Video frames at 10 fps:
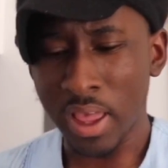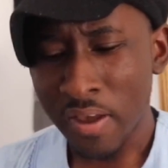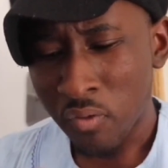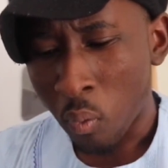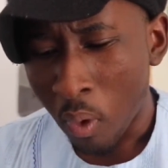
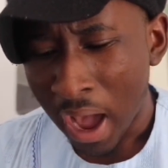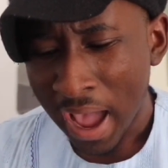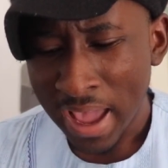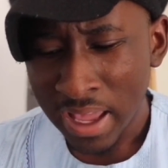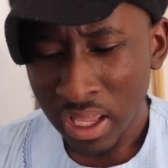If
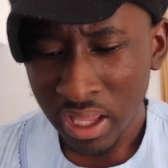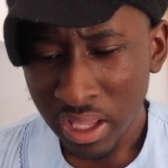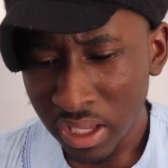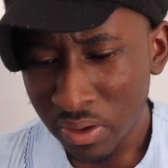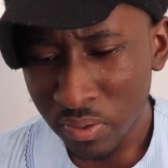y
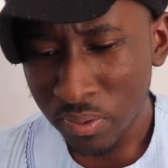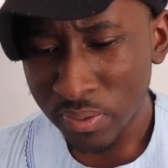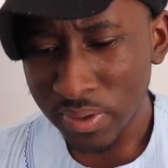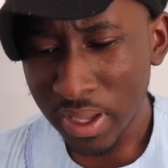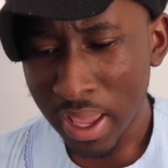
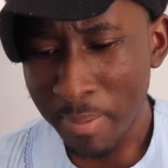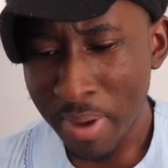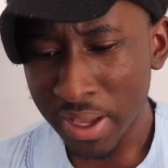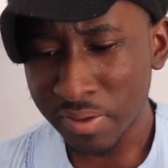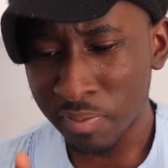equals
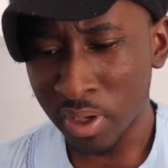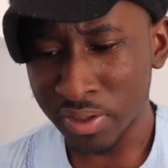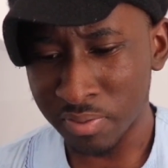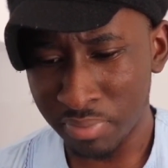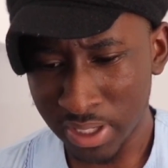mx
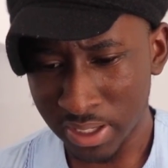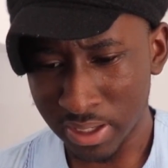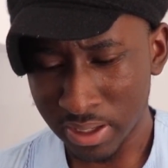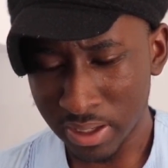plus b,